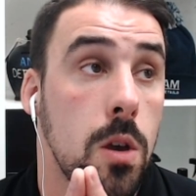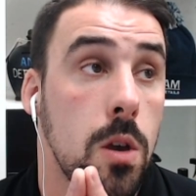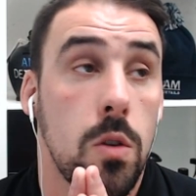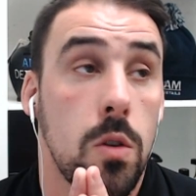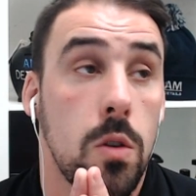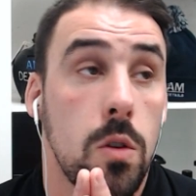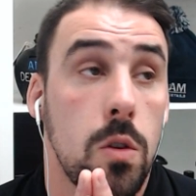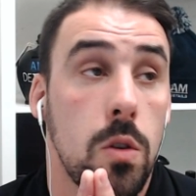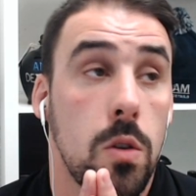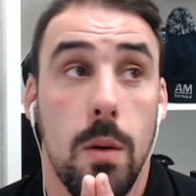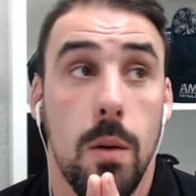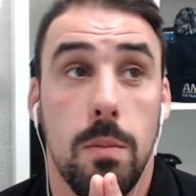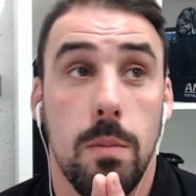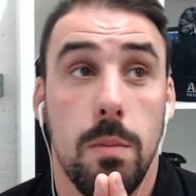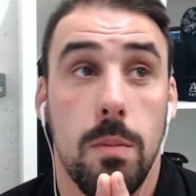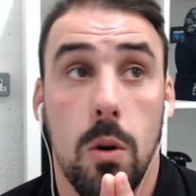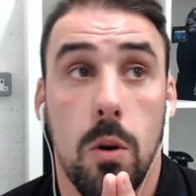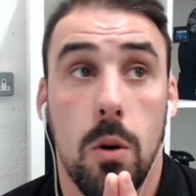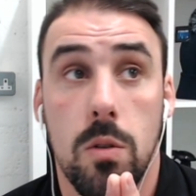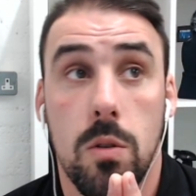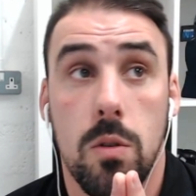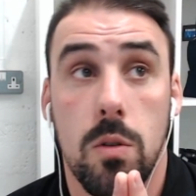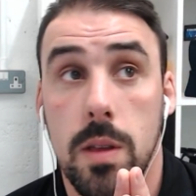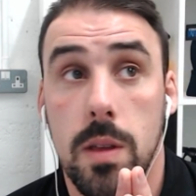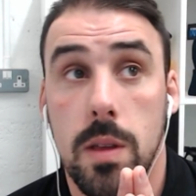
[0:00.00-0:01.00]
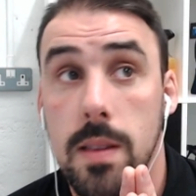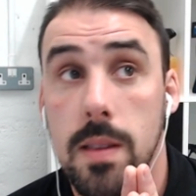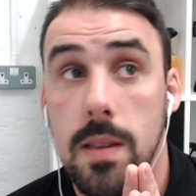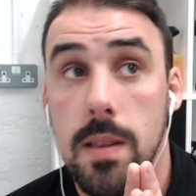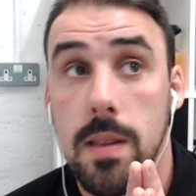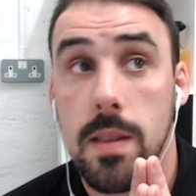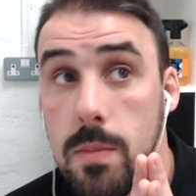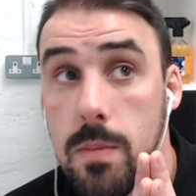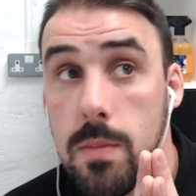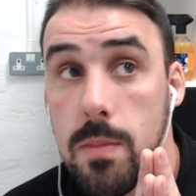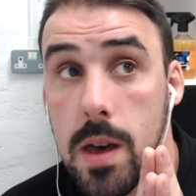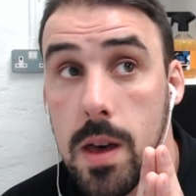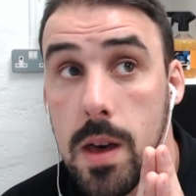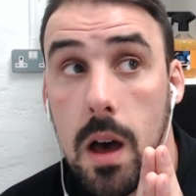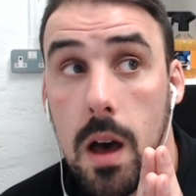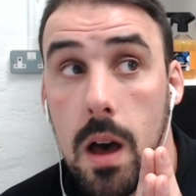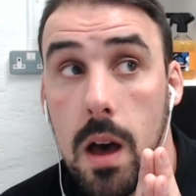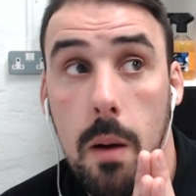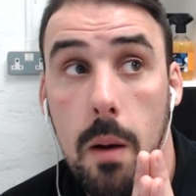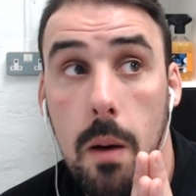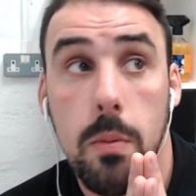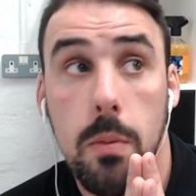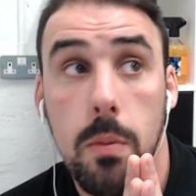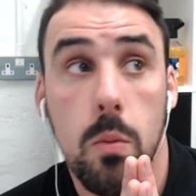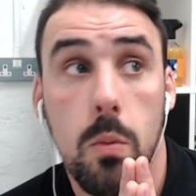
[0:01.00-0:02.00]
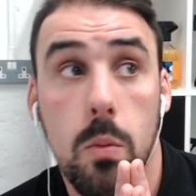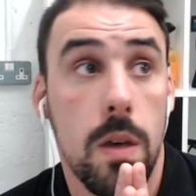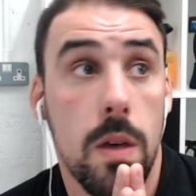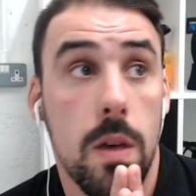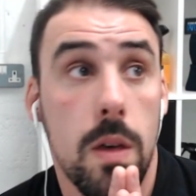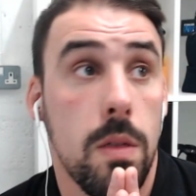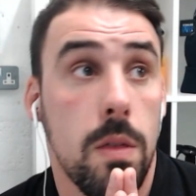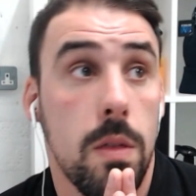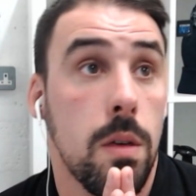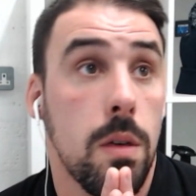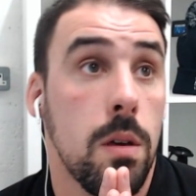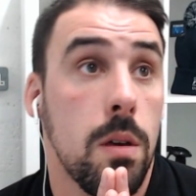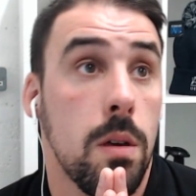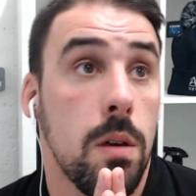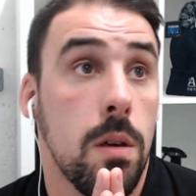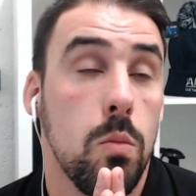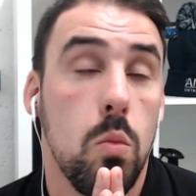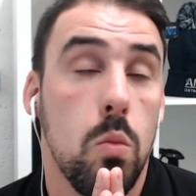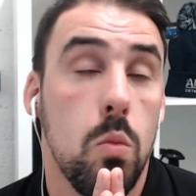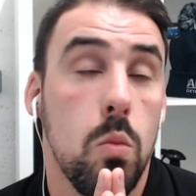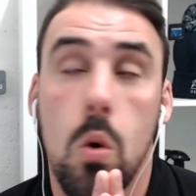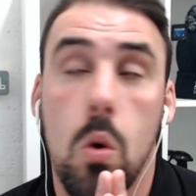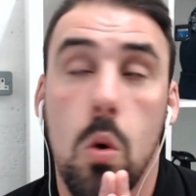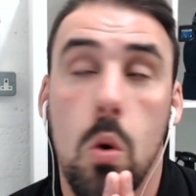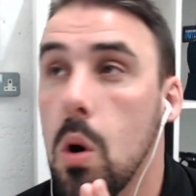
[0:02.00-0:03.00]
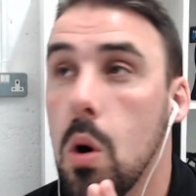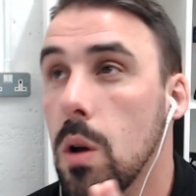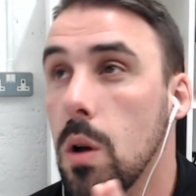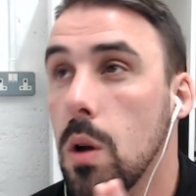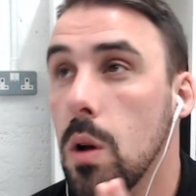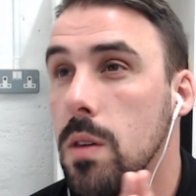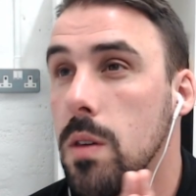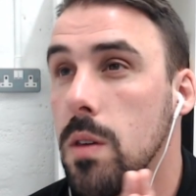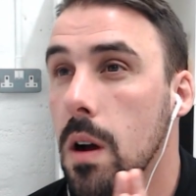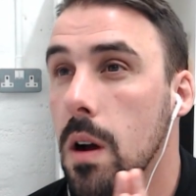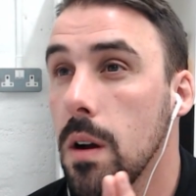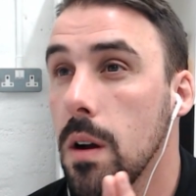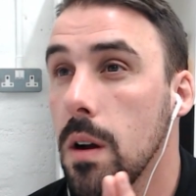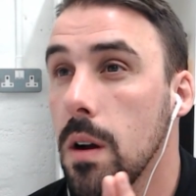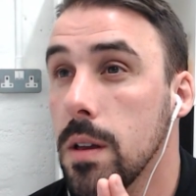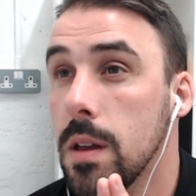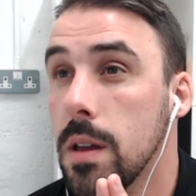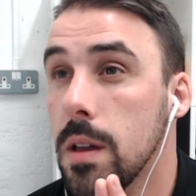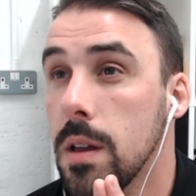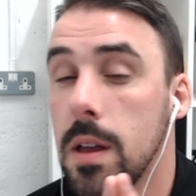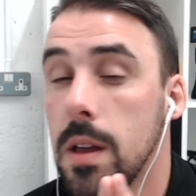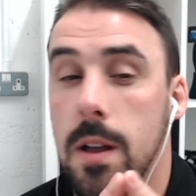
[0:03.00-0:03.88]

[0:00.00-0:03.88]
So then I would possibly team that up with, oh, it's hard.